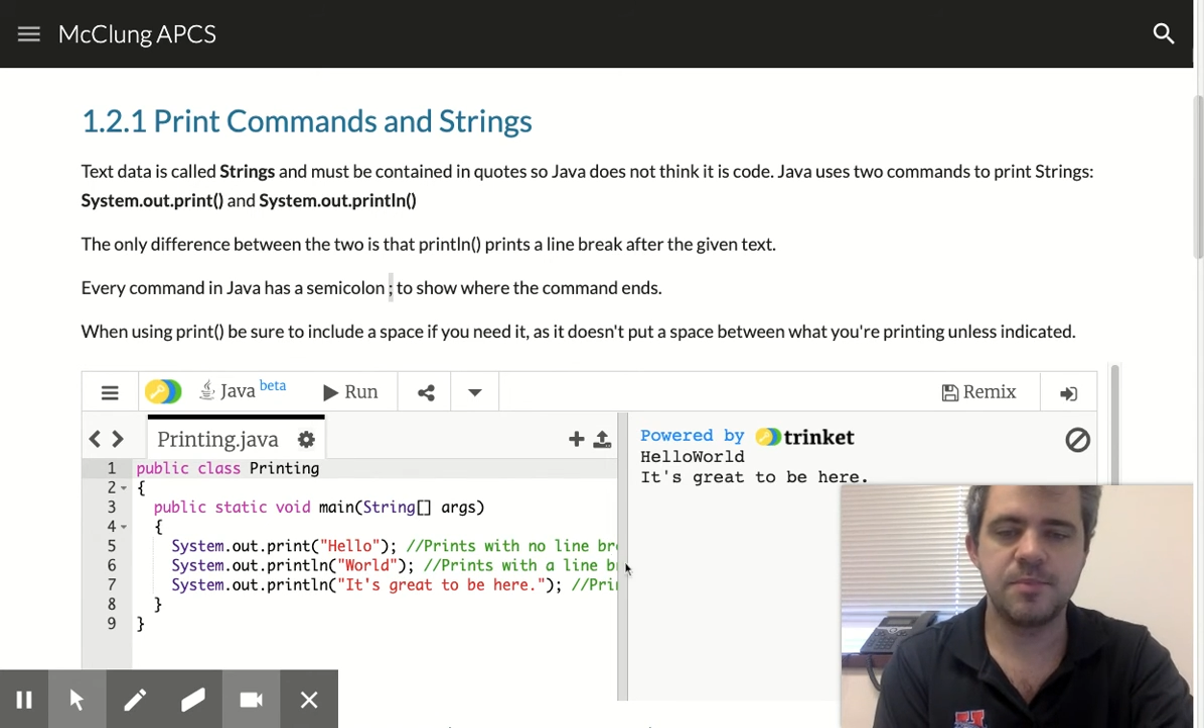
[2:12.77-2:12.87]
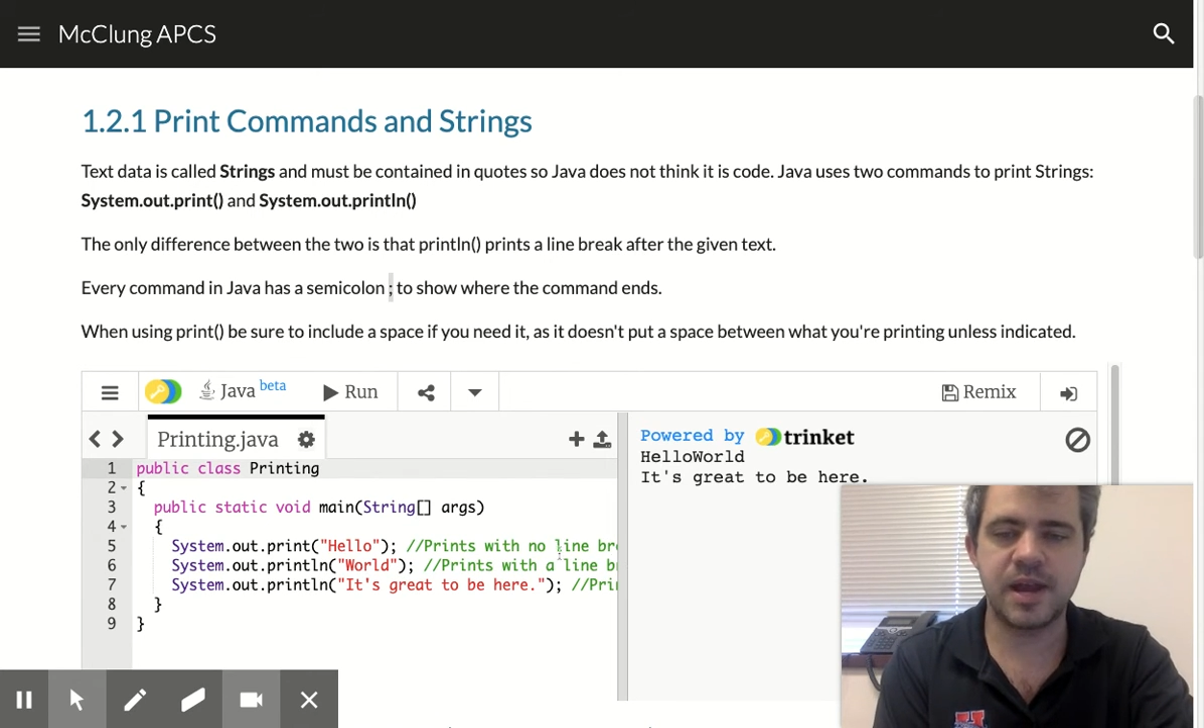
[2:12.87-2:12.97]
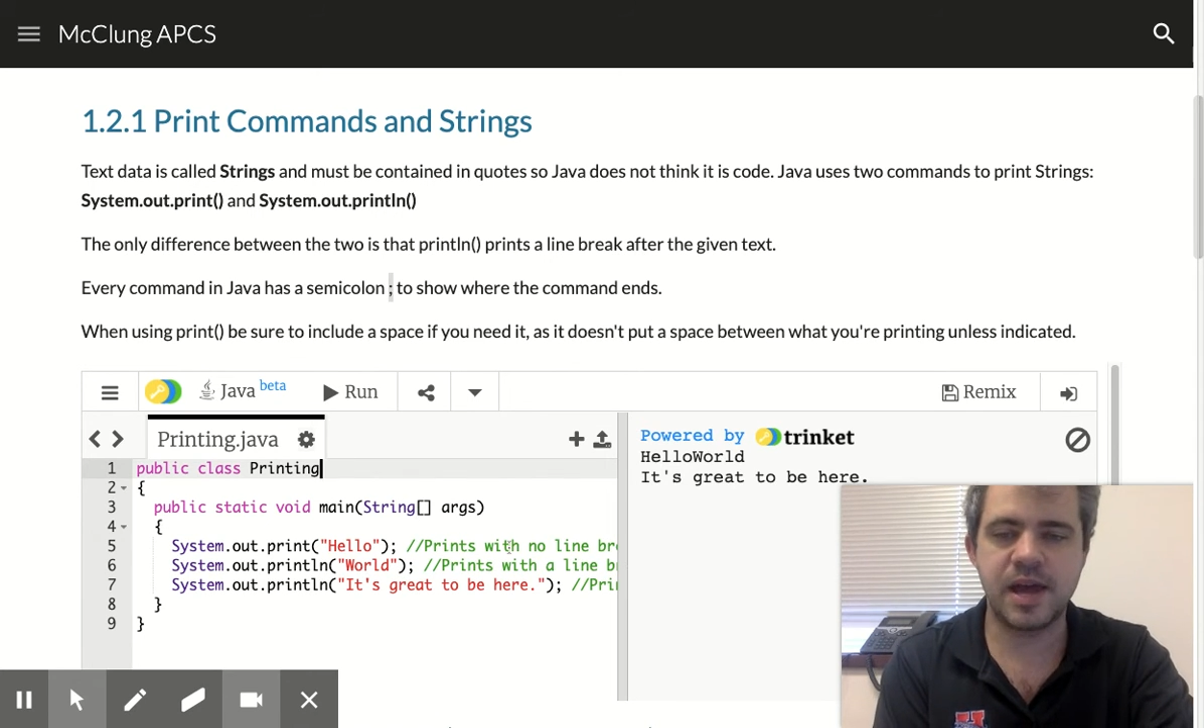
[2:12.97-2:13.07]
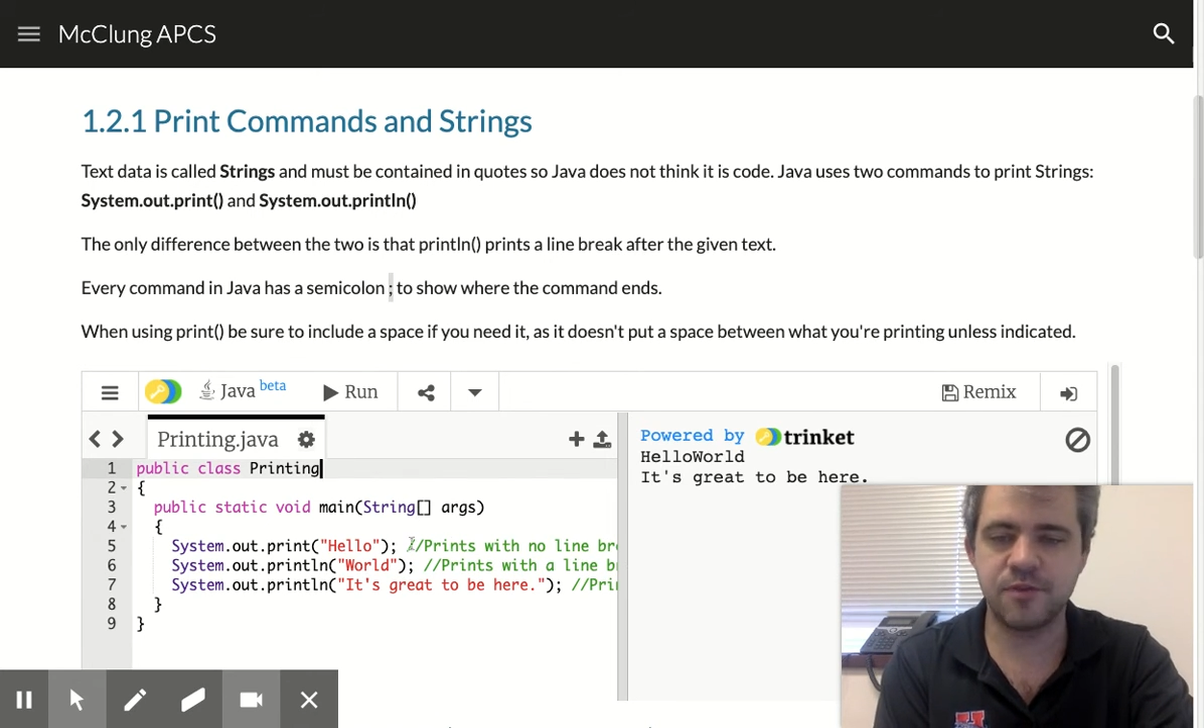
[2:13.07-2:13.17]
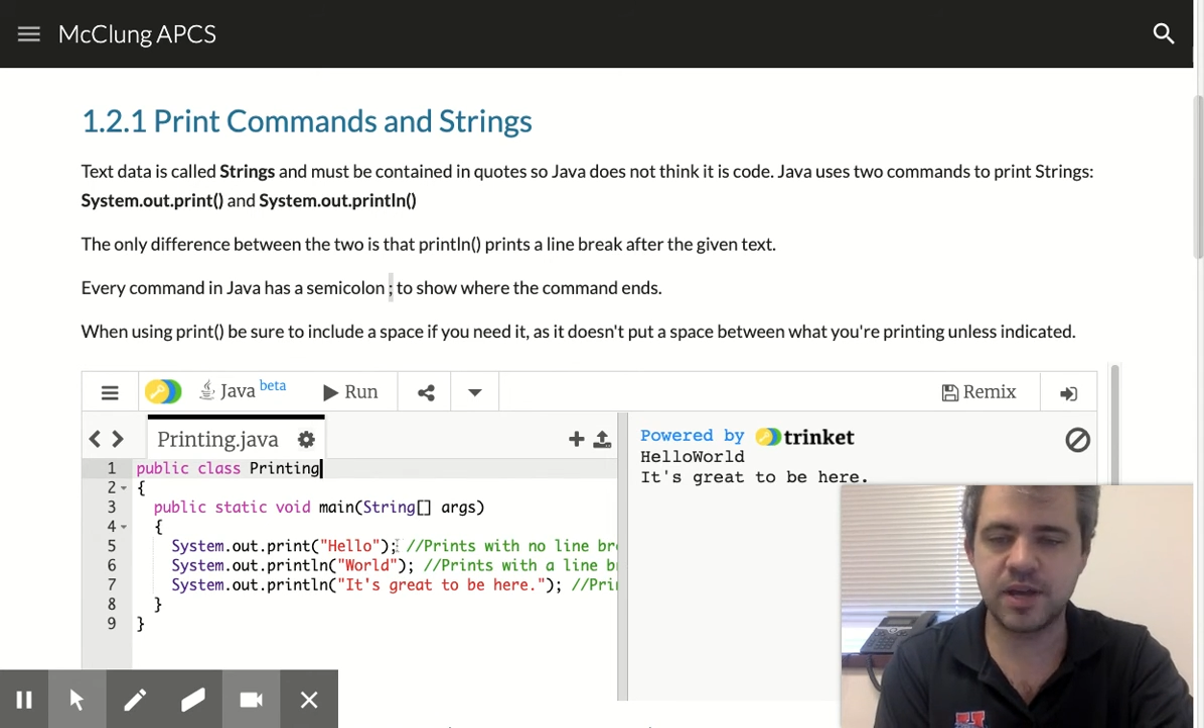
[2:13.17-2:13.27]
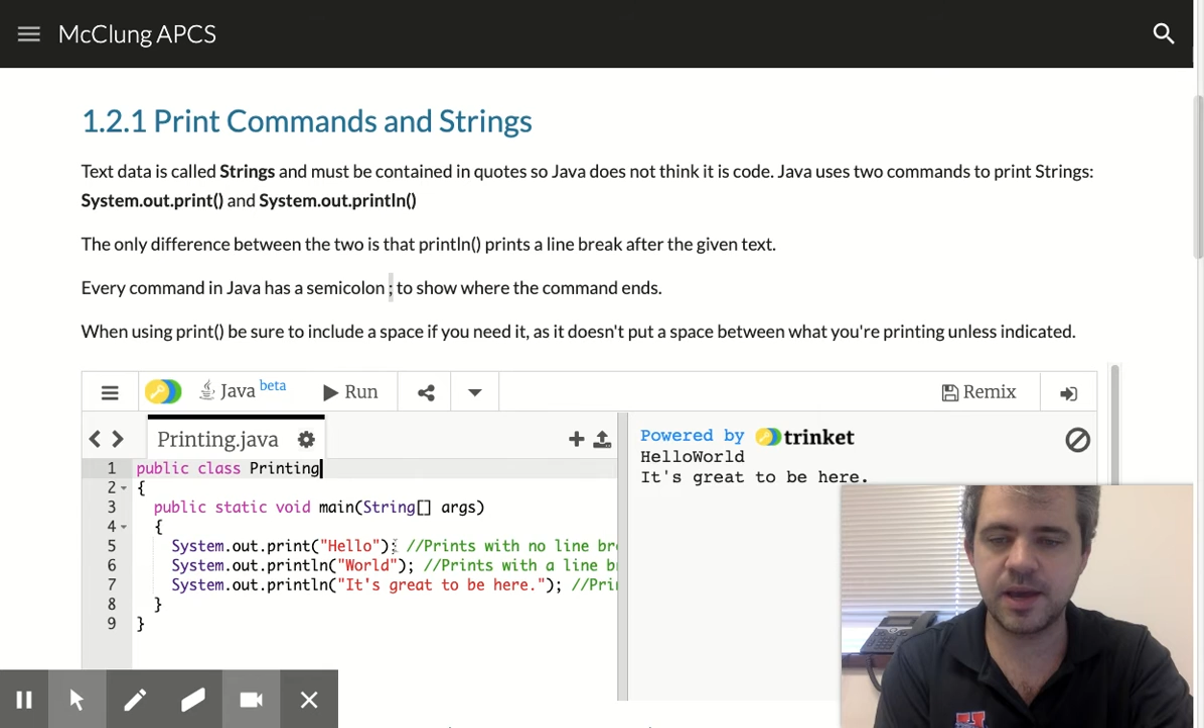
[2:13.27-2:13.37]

but every